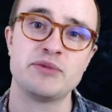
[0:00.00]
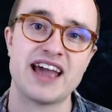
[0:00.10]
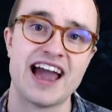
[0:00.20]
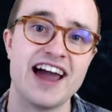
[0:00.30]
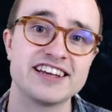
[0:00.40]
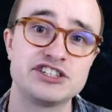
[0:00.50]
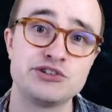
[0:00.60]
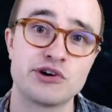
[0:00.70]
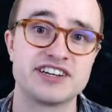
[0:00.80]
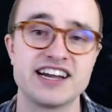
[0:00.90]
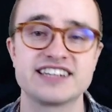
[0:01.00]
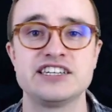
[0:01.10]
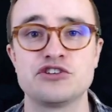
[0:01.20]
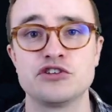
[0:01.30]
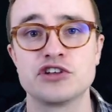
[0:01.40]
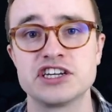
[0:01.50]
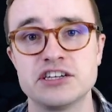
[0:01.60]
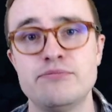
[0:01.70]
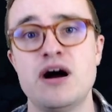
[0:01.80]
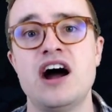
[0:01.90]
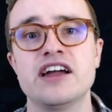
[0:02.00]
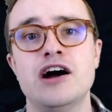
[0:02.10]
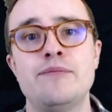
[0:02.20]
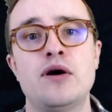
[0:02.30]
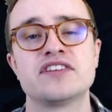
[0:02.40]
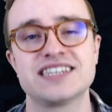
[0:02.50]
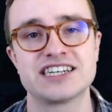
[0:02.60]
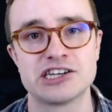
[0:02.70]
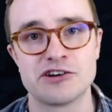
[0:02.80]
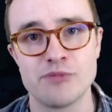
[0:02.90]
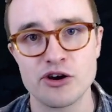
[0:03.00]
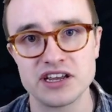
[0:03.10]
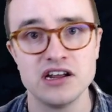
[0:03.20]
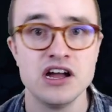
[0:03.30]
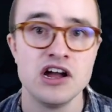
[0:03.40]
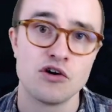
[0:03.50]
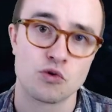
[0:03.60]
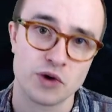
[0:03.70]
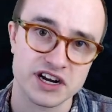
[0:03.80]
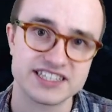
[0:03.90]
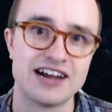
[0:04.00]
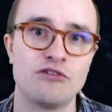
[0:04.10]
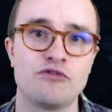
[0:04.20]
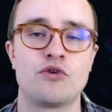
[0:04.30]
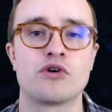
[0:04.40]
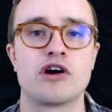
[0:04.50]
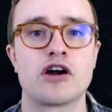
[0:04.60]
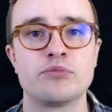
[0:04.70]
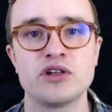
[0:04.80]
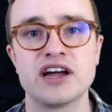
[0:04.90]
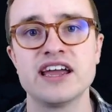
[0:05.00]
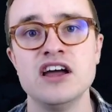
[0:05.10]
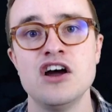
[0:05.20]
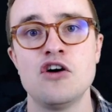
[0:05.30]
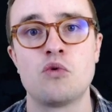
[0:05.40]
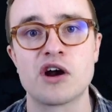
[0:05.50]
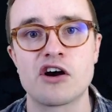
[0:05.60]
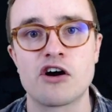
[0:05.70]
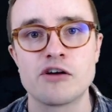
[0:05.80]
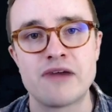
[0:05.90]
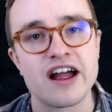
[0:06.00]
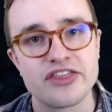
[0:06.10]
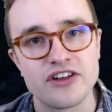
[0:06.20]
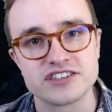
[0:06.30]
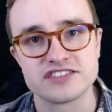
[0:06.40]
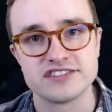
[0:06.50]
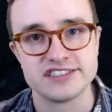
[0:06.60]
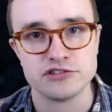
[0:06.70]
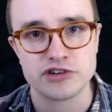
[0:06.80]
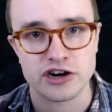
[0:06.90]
we be adding to our decks, either looking to buy up on the secondary market, rent out for our play. What are my thoughts on these new